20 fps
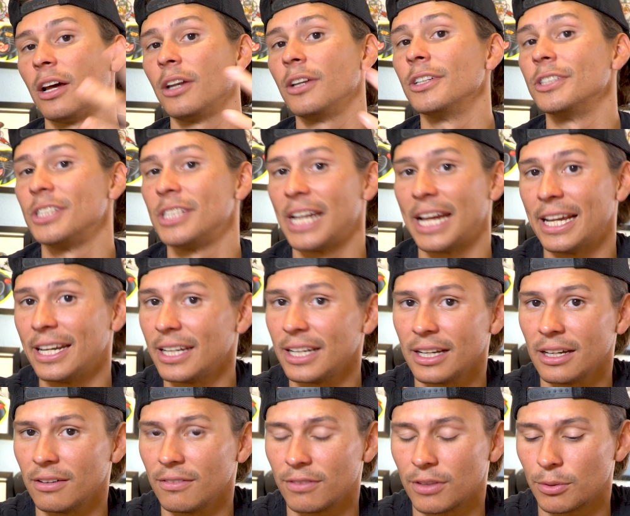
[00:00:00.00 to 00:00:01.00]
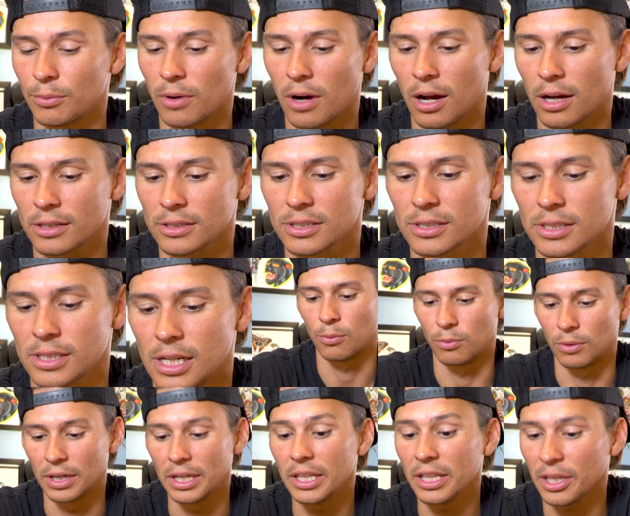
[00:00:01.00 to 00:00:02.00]
understanding of the rocks
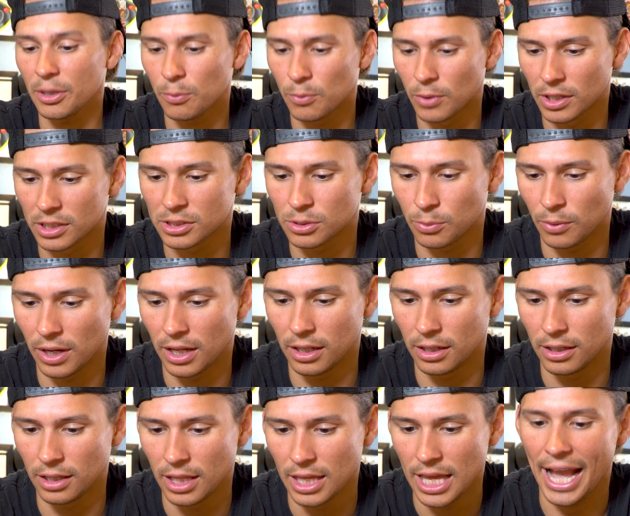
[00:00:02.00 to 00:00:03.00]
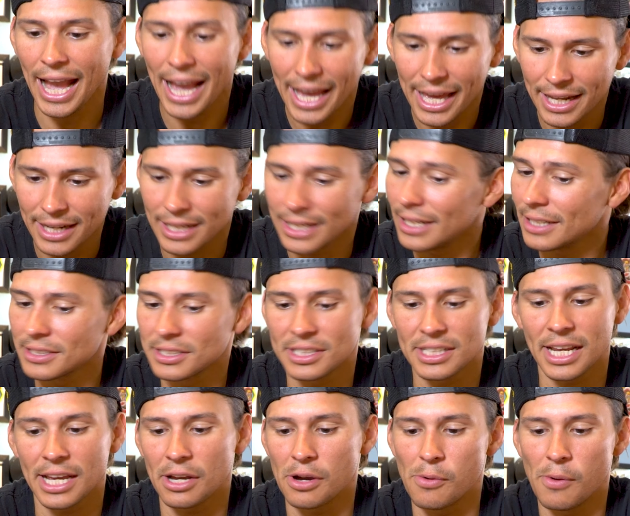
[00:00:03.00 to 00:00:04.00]
really works well. And it doesn't
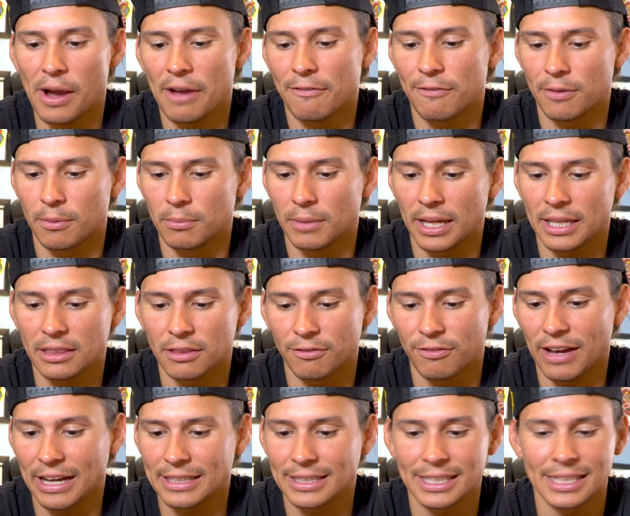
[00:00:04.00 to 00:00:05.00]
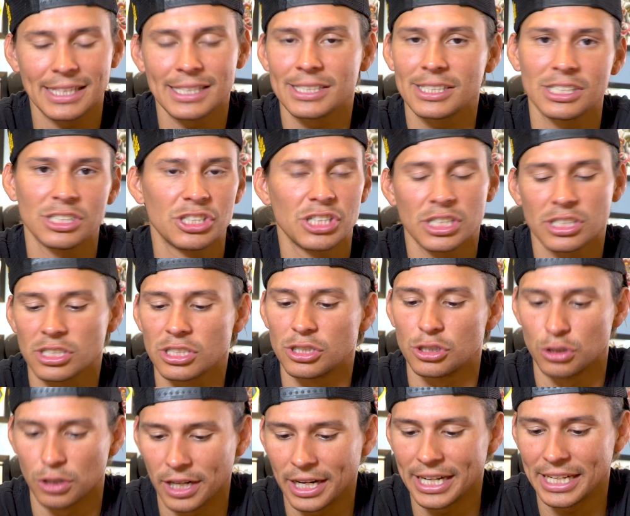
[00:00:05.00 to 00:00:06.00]
take away from like the fact that this is just a
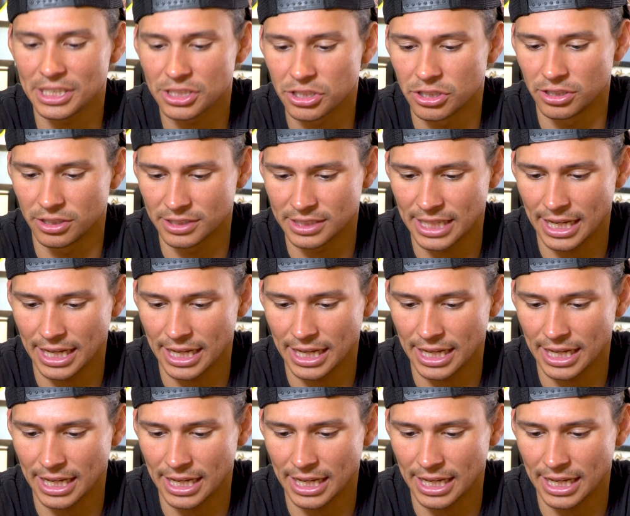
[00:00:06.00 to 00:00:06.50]
traditional